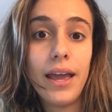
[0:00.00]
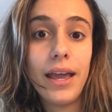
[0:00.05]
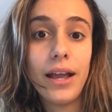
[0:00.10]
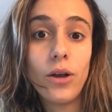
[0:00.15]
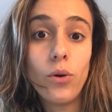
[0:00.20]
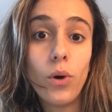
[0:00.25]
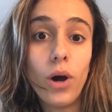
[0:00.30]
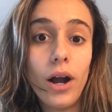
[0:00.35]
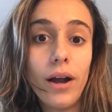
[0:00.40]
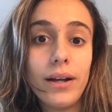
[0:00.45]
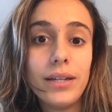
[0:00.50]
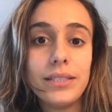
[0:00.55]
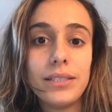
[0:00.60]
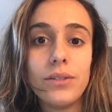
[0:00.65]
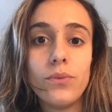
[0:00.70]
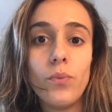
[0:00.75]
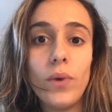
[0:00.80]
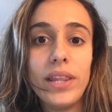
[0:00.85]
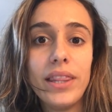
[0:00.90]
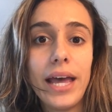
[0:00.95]
inquiries
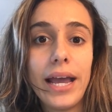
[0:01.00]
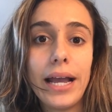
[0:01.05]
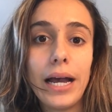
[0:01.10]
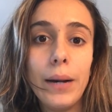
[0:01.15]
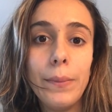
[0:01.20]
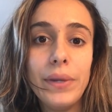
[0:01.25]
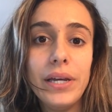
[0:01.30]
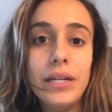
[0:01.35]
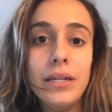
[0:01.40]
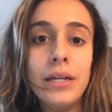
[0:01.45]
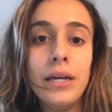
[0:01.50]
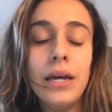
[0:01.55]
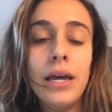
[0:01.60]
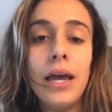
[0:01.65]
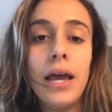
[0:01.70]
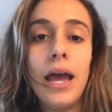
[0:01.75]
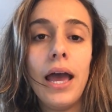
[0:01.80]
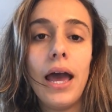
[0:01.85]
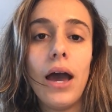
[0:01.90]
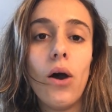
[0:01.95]
and when they come in,
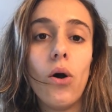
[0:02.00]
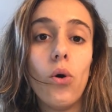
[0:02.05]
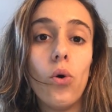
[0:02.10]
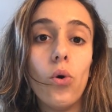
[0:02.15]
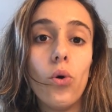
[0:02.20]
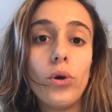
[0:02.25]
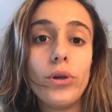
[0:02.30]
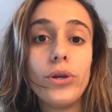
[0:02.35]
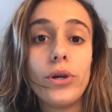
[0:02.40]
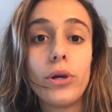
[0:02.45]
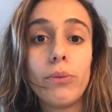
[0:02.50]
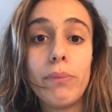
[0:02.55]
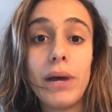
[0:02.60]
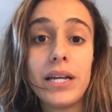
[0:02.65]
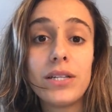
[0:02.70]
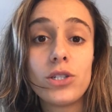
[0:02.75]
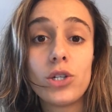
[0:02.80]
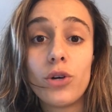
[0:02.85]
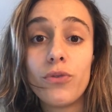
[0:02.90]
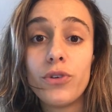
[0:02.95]
or you could
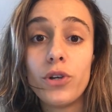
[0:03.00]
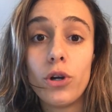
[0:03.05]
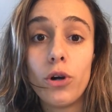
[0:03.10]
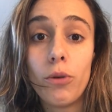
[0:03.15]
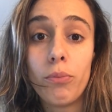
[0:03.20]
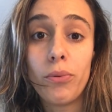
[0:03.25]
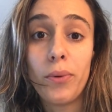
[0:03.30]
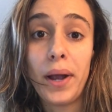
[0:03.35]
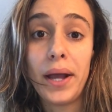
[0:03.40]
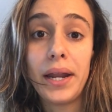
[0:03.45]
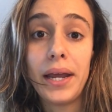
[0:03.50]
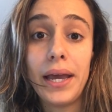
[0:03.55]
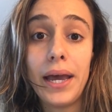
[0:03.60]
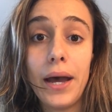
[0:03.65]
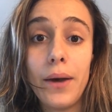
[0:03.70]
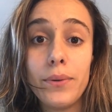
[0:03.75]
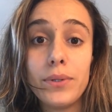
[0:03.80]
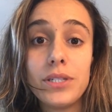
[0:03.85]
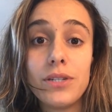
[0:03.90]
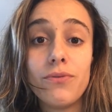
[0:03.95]
base it off your operating
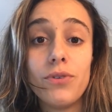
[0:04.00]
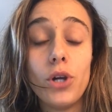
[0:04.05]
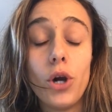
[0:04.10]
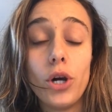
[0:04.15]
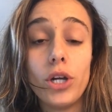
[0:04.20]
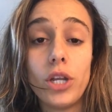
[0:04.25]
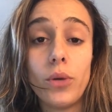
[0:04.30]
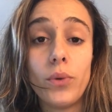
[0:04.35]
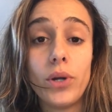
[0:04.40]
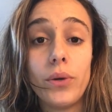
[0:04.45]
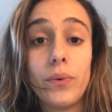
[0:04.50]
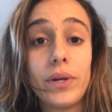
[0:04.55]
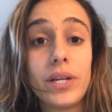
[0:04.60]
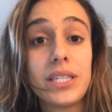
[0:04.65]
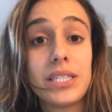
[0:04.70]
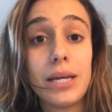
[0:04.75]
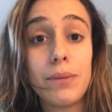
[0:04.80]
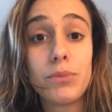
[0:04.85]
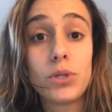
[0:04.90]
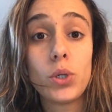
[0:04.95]
hours if you only want to
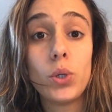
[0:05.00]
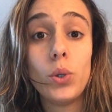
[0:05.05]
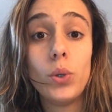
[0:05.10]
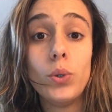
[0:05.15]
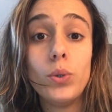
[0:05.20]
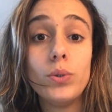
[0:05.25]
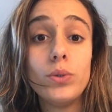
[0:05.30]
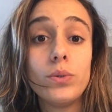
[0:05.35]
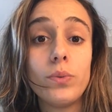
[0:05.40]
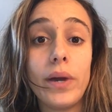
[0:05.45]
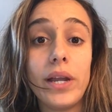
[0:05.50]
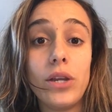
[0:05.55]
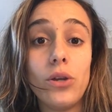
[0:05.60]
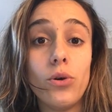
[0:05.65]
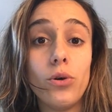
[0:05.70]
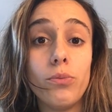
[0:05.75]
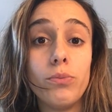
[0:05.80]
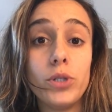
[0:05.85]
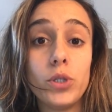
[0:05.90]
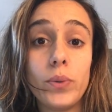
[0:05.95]
accept calls when
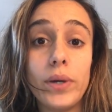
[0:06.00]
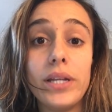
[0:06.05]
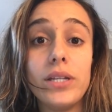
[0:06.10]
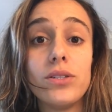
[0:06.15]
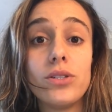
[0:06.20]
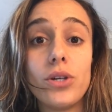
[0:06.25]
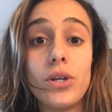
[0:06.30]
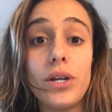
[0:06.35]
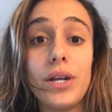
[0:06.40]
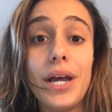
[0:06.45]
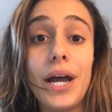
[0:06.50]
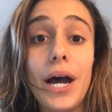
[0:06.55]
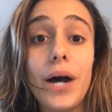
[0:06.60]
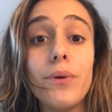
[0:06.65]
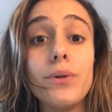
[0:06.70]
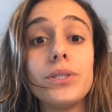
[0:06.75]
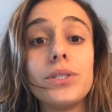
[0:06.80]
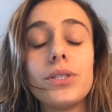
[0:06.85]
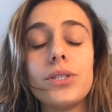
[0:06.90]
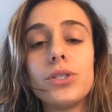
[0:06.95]
you're between certain
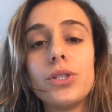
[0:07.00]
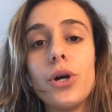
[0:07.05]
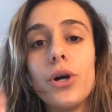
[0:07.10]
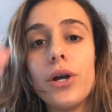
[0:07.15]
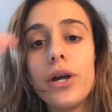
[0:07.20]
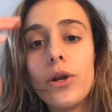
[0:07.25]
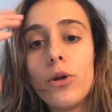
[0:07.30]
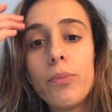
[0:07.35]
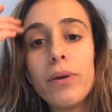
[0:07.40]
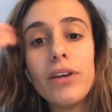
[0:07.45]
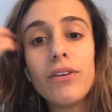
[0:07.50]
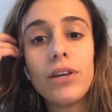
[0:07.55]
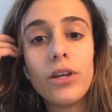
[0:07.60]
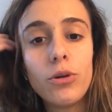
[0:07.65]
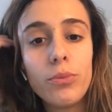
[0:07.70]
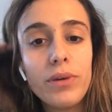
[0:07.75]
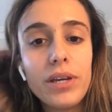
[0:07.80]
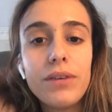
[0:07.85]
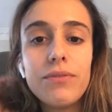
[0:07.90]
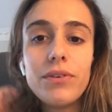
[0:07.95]
hours. So it'll
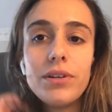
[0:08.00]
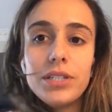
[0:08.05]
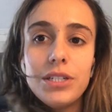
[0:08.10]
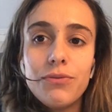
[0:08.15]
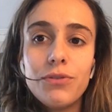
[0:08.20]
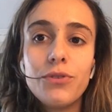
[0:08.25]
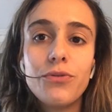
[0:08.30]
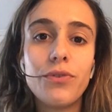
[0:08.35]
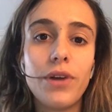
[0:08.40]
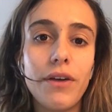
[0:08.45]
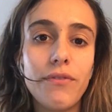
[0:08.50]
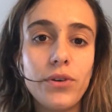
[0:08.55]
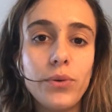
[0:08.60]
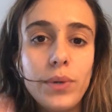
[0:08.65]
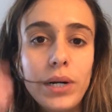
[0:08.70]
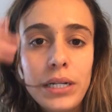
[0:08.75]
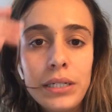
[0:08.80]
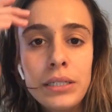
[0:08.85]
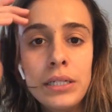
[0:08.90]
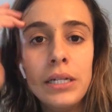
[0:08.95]
be different for
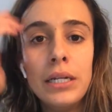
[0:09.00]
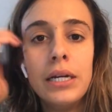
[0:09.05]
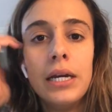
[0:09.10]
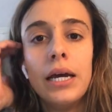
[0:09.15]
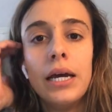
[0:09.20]
everyone.